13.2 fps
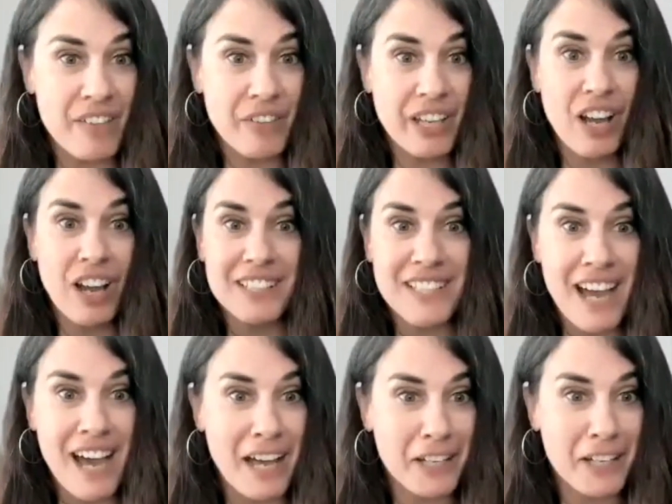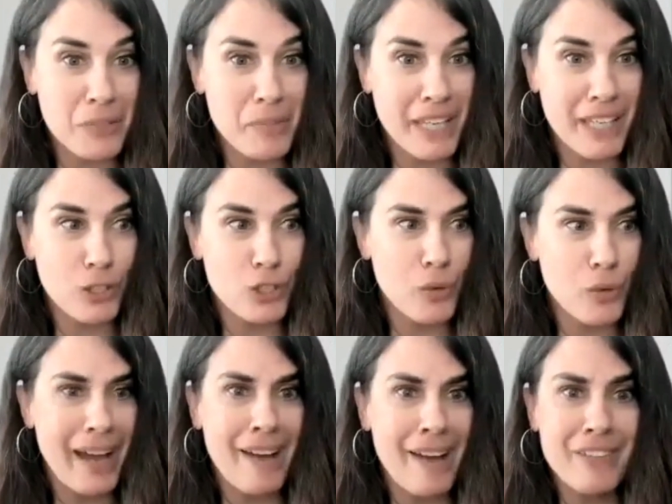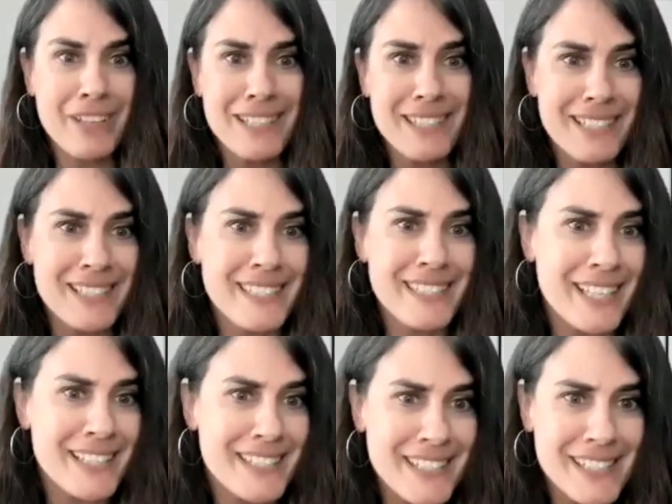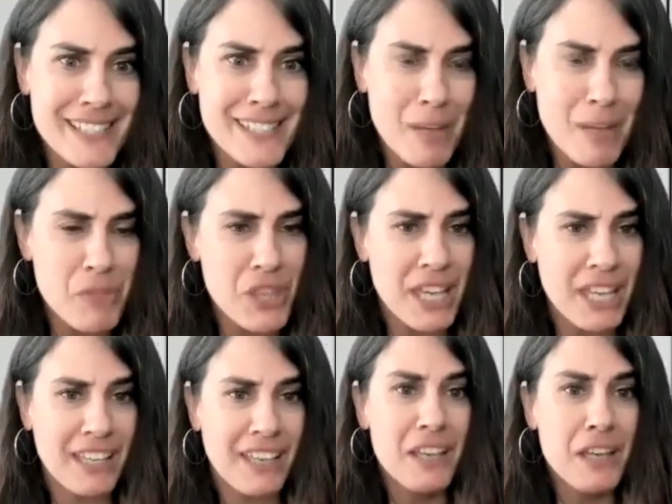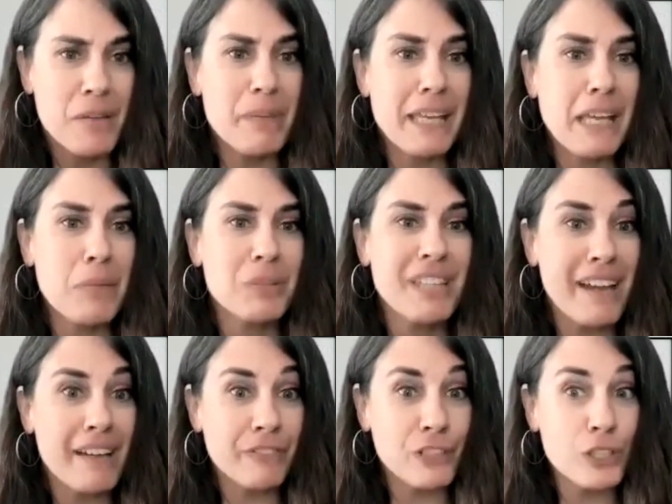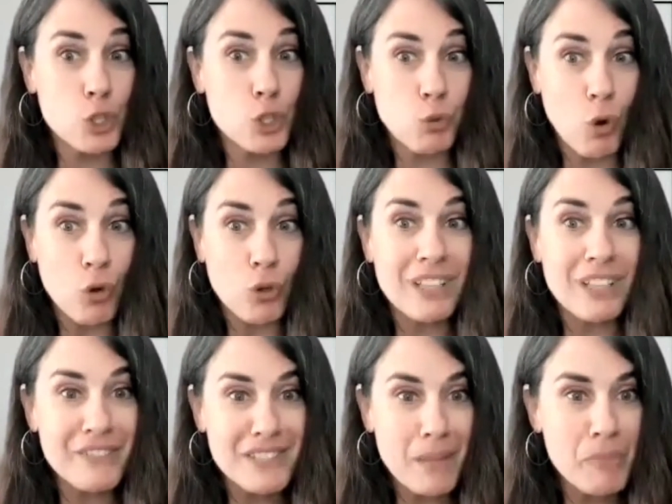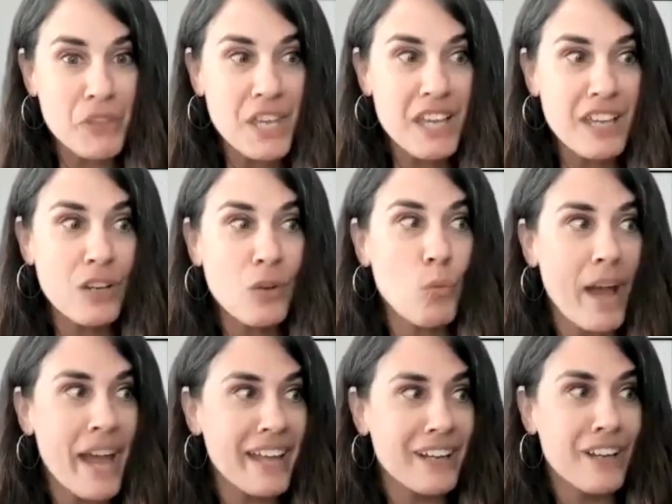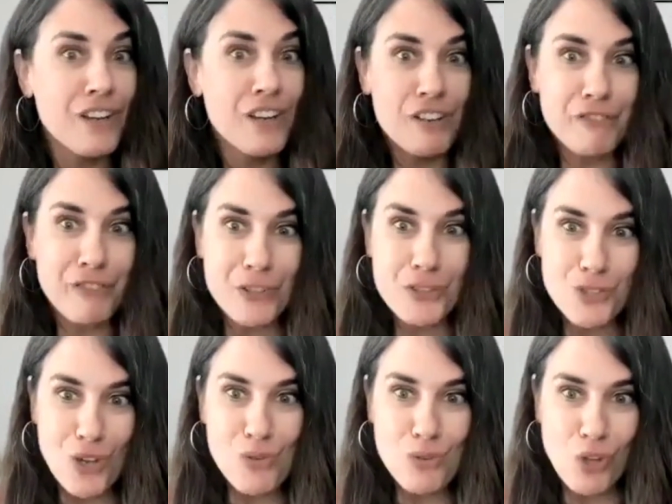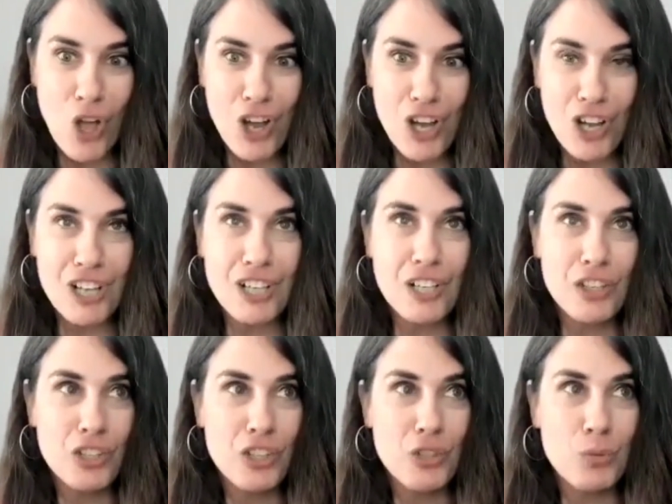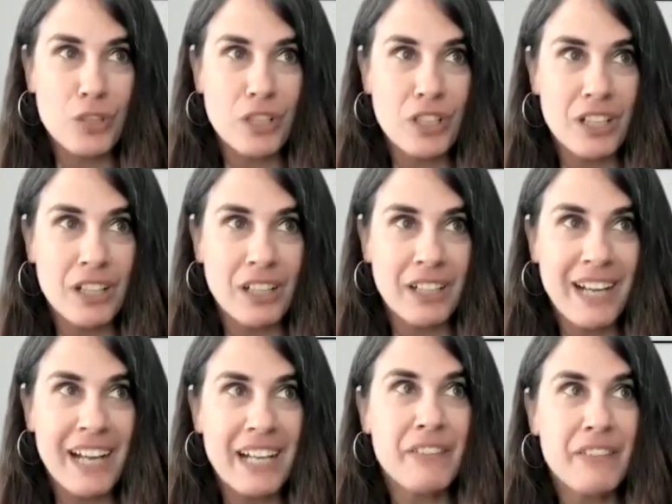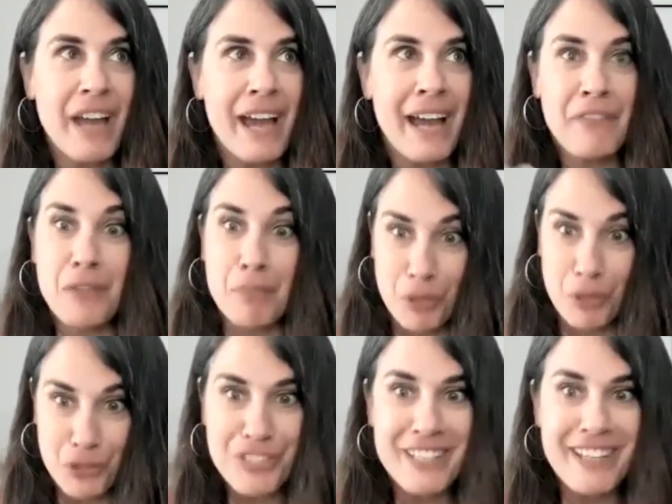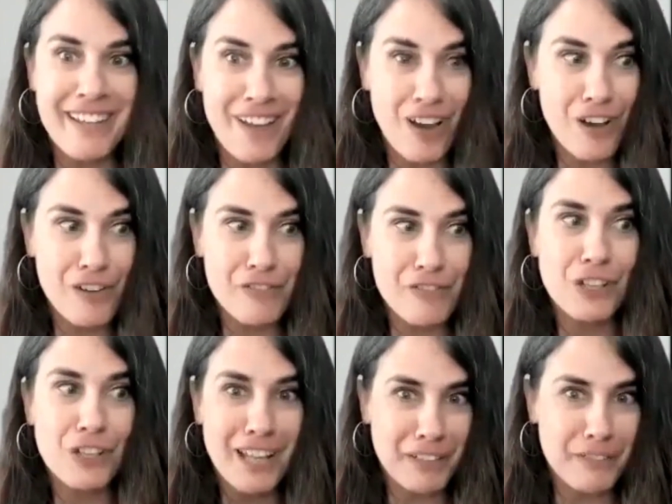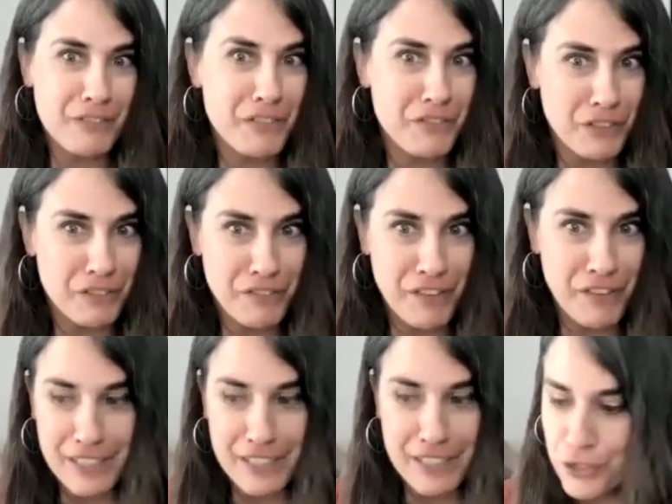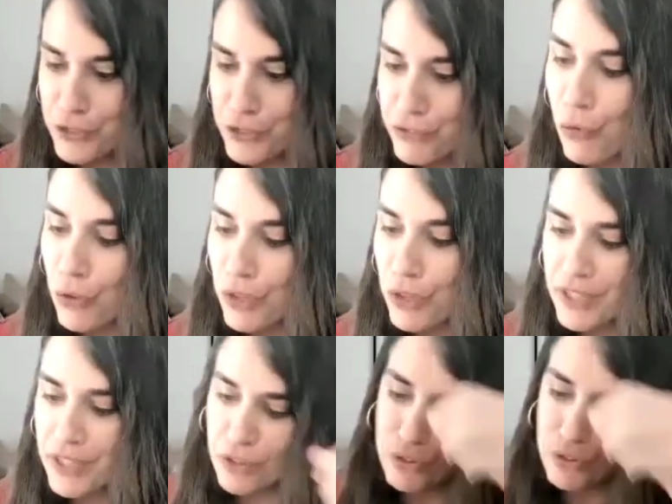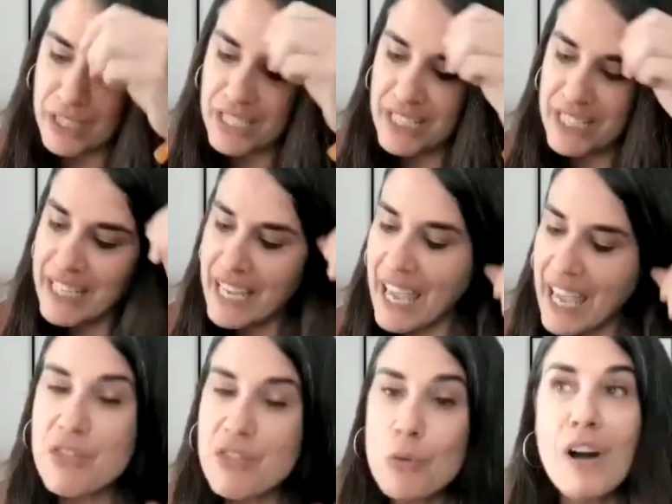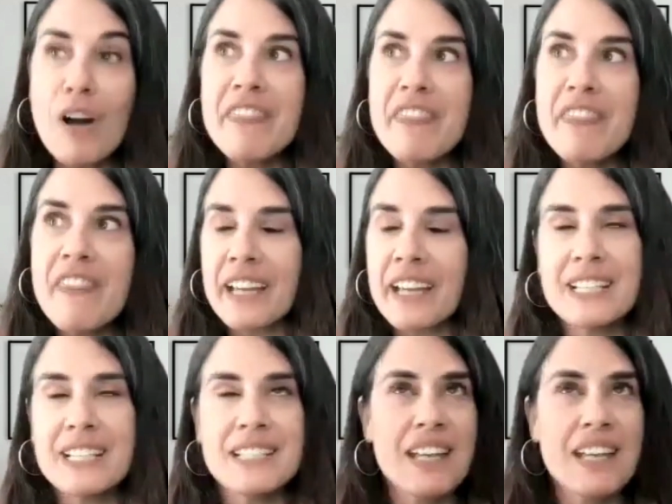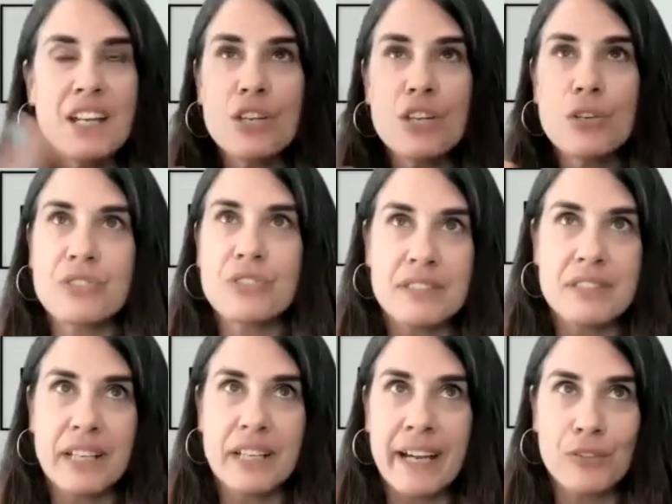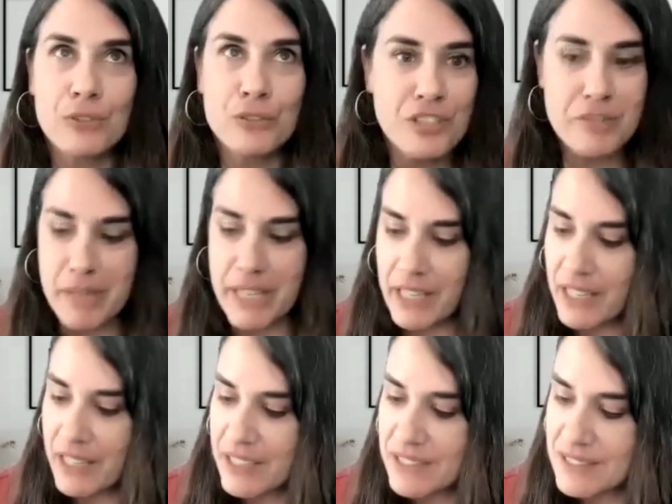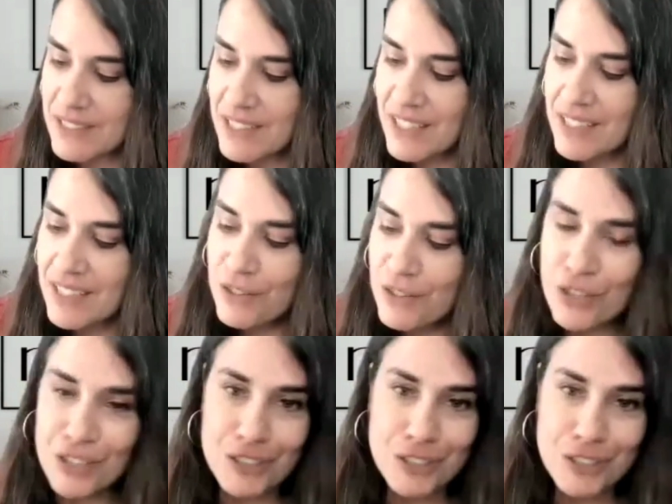having autonomy, having success in something, being able to have control of something when for so long you were kind of at the mercy of a lot of different factors for you. And the one that continues to stick out to me is the